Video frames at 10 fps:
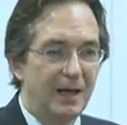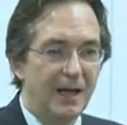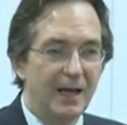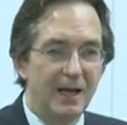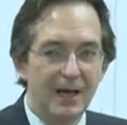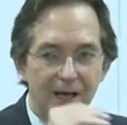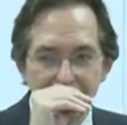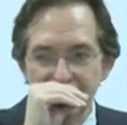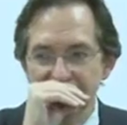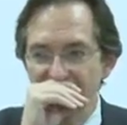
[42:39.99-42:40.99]

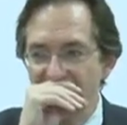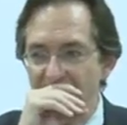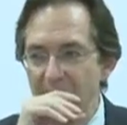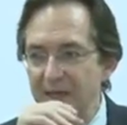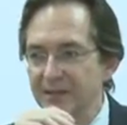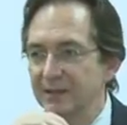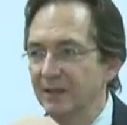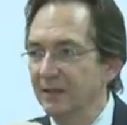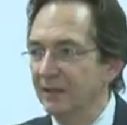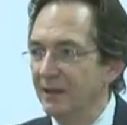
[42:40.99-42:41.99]
And
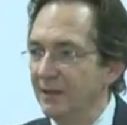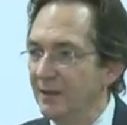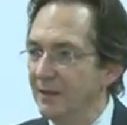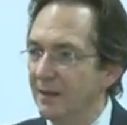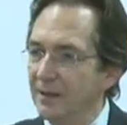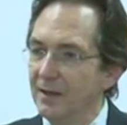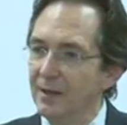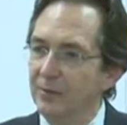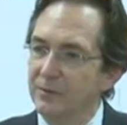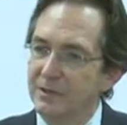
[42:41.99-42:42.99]
basically,
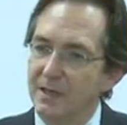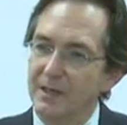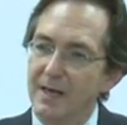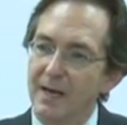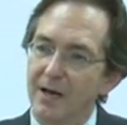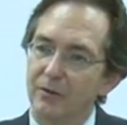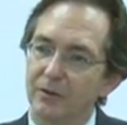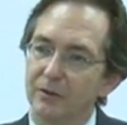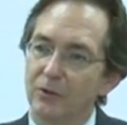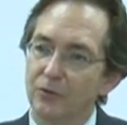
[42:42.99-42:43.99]
it will send out
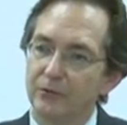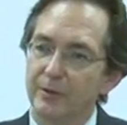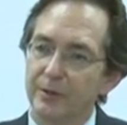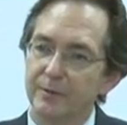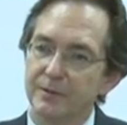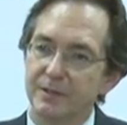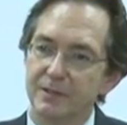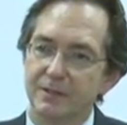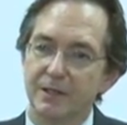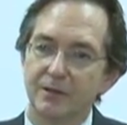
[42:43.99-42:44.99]
a low
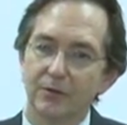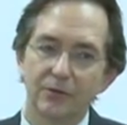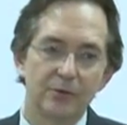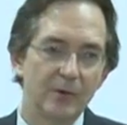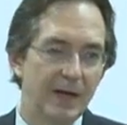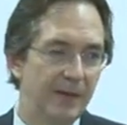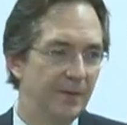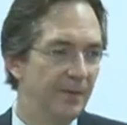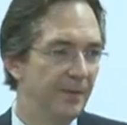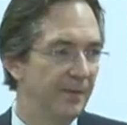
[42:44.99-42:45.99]
frequency signal
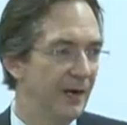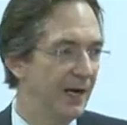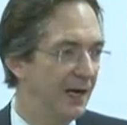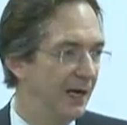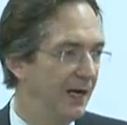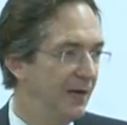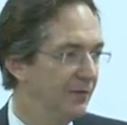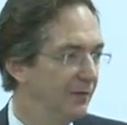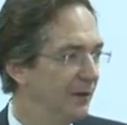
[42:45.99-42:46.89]
throughout the hive.